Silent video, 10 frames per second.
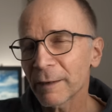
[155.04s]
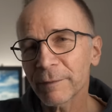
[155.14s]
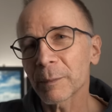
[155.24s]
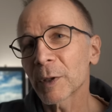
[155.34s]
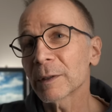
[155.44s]
if
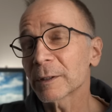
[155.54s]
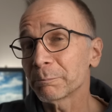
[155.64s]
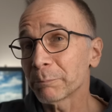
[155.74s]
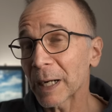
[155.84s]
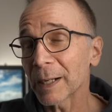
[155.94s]
I'm going to
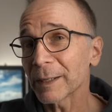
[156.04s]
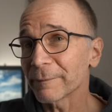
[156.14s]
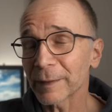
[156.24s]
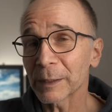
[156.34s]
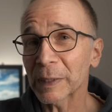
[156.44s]
buy a
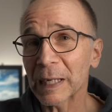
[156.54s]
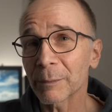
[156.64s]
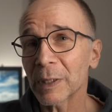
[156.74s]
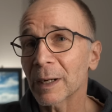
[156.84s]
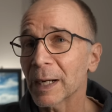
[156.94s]
film
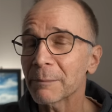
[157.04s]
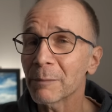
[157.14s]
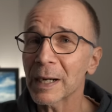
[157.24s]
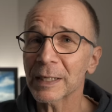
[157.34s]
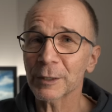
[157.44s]
camera, I
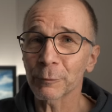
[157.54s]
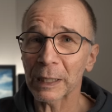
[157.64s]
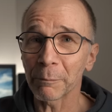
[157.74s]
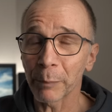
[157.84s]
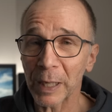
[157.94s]
might as
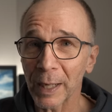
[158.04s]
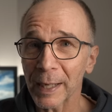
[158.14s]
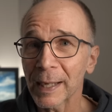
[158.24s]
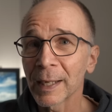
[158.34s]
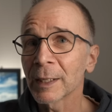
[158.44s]
well
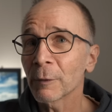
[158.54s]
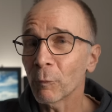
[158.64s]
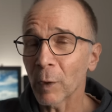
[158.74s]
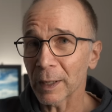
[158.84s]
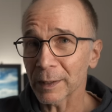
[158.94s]
buy
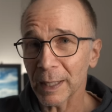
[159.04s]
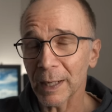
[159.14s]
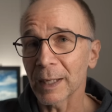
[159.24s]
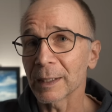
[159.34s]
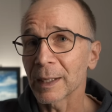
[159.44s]
one that
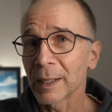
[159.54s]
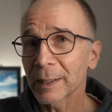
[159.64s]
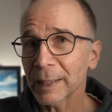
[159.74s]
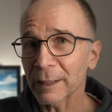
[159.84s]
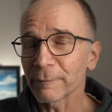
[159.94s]
I
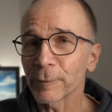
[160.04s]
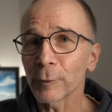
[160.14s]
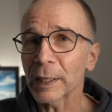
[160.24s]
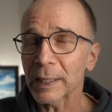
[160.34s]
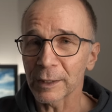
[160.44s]
can
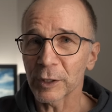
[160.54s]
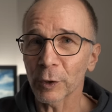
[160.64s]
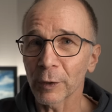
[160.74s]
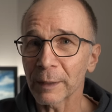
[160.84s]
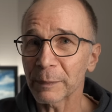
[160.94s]
fully enjoy.